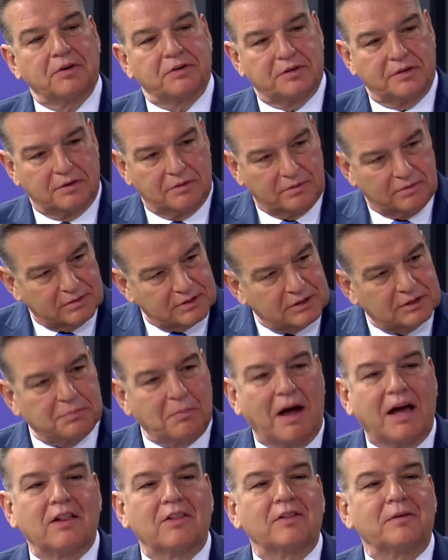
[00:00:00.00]
able to
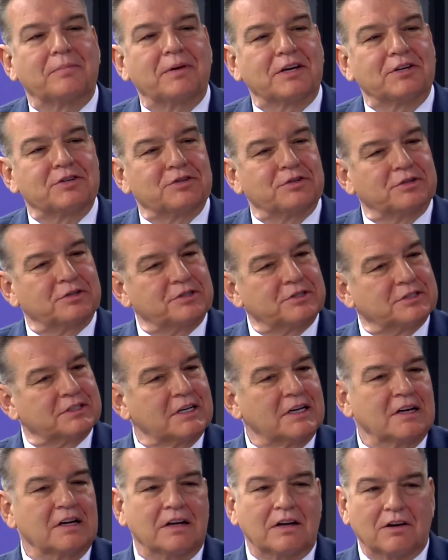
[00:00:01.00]
smile in the
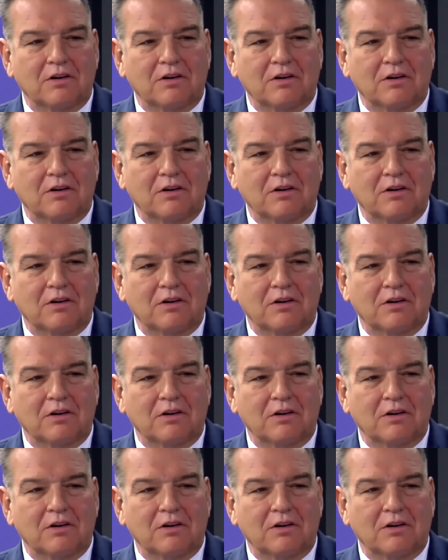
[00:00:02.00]
pictures,